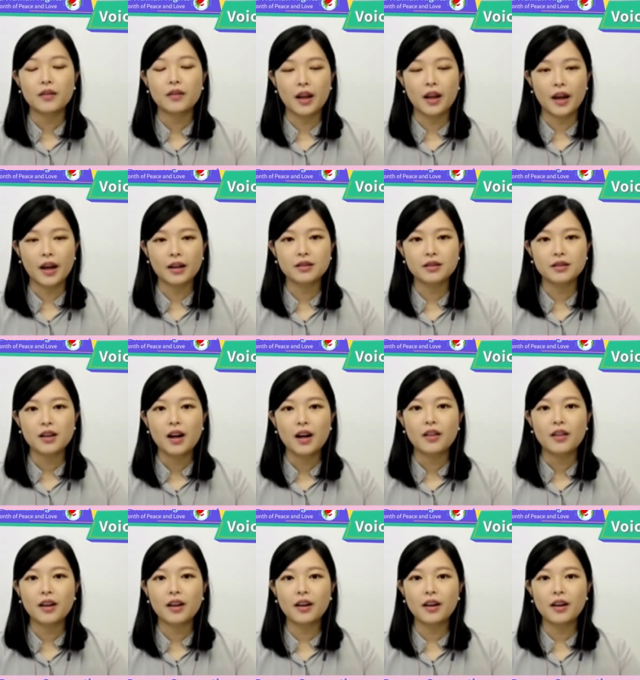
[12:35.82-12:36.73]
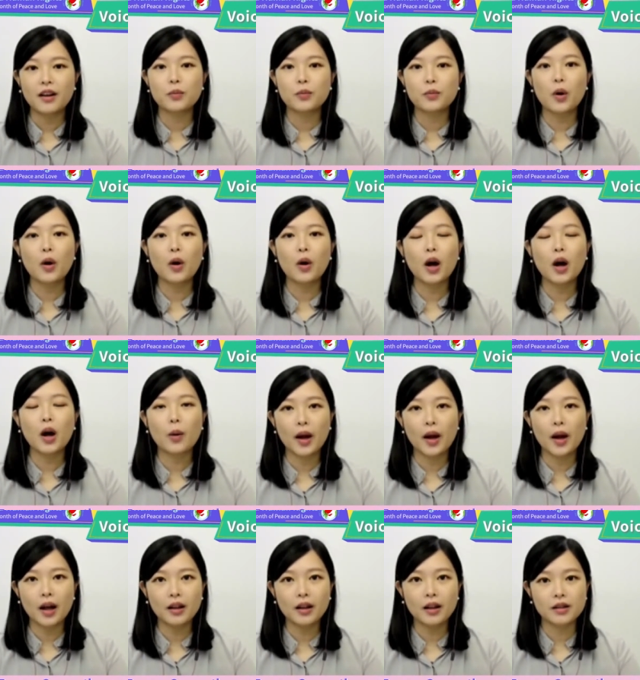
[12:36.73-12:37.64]
Next, let us
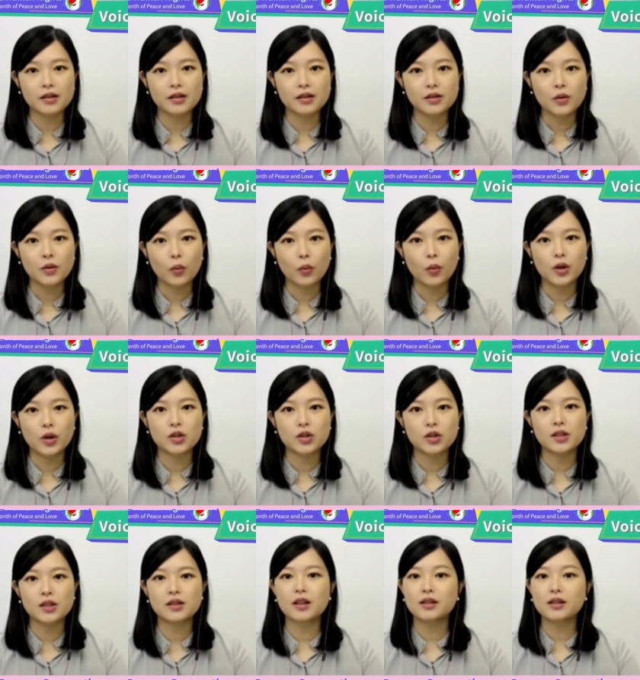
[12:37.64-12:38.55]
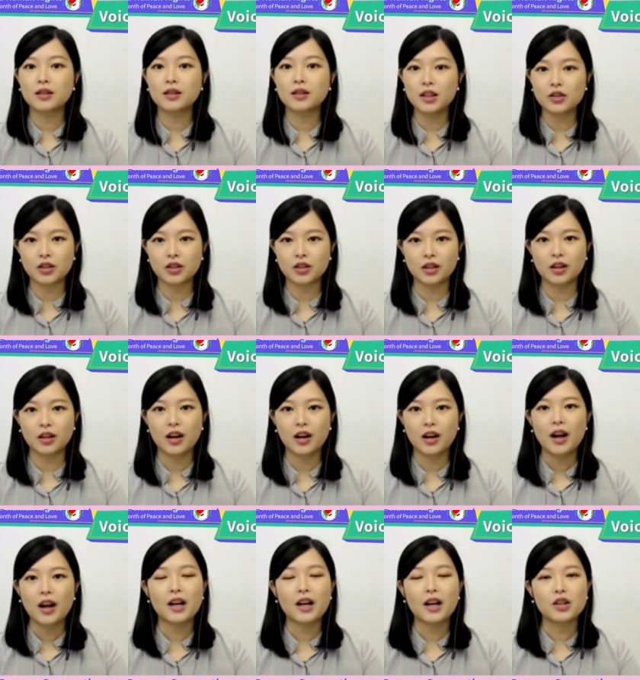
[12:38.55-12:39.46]
welcome Alice, which is a
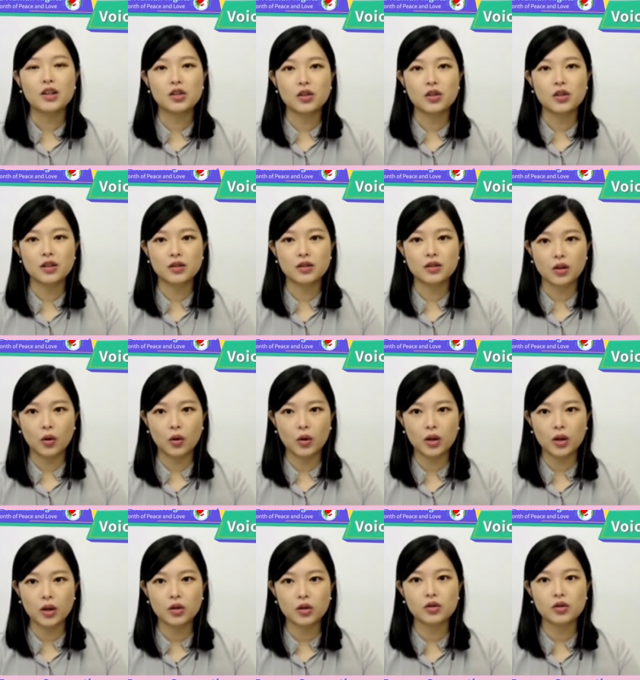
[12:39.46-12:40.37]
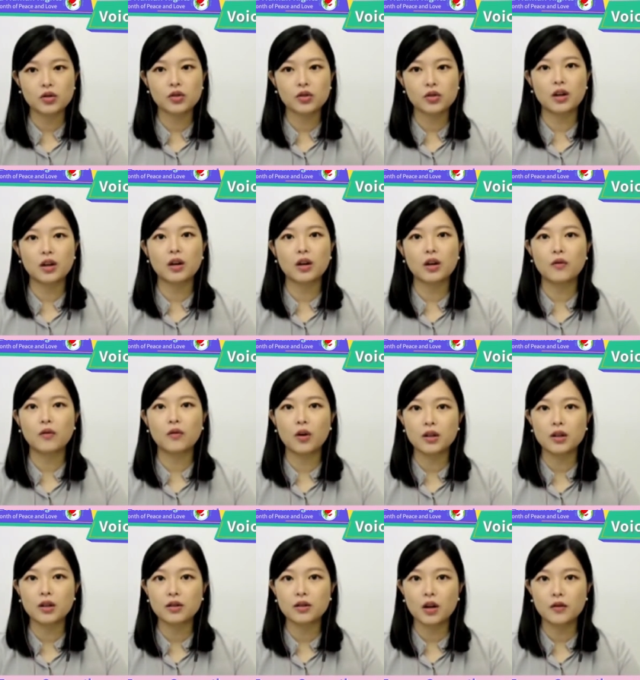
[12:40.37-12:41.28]
teacher, and she is going to share her
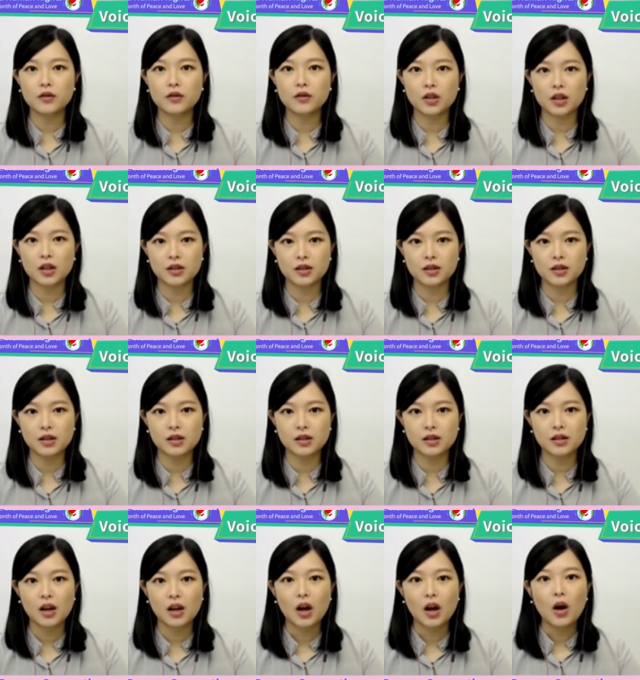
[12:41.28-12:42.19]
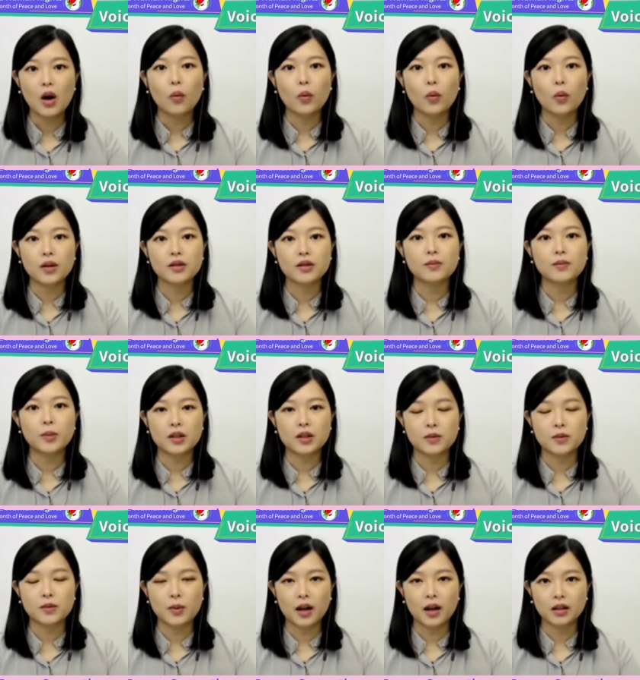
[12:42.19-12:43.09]
voice of justice with
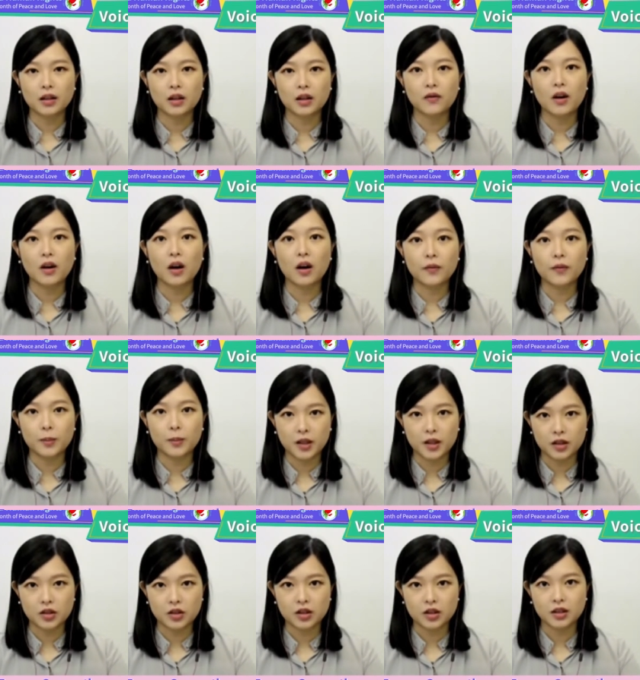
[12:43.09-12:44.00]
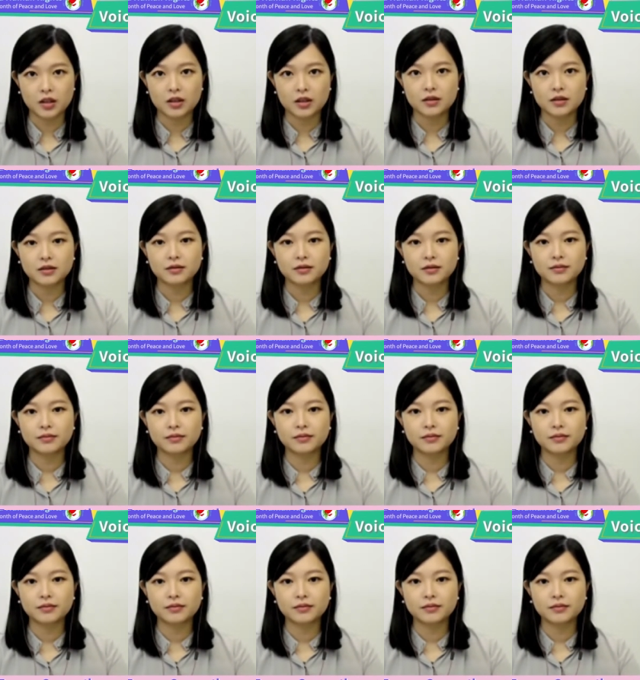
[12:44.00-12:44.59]
perspective of teaching.